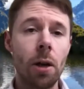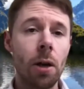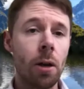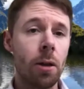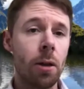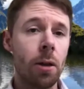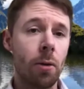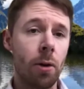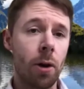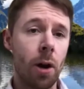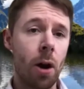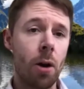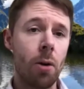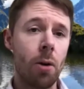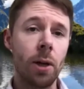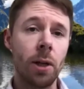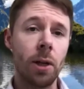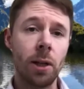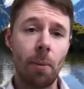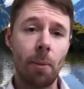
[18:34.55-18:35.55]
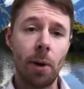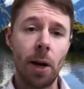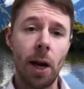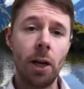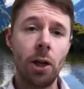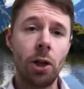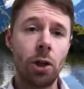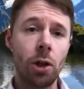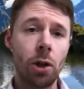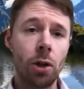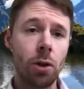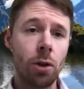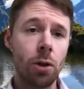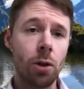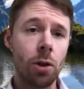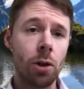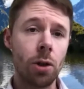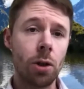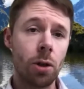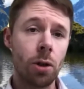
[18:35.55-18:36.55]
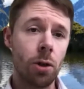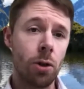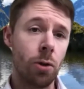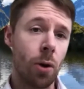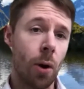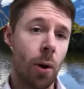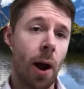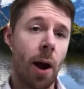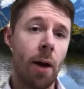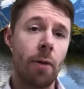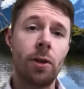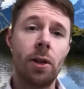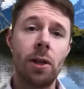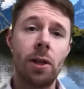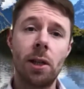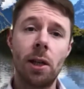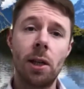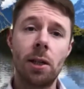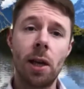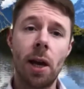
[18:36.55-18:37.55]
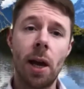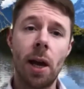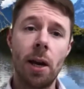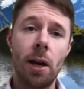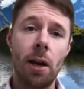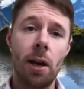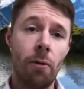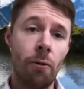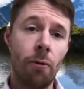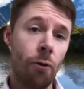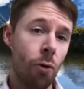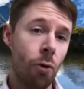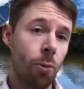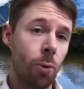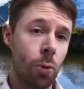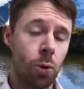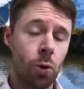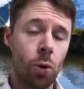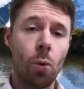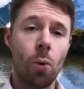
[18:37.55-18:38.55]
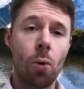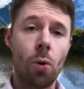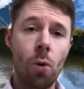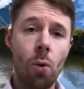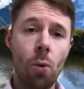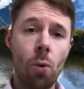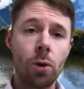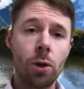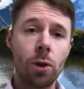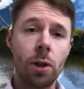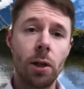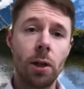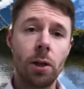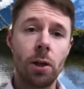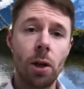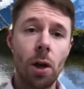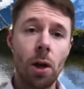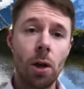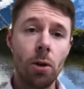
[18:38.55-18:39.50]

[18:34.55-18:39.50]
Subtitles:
There are no examinations. You don't have to sit at any formal taught courses.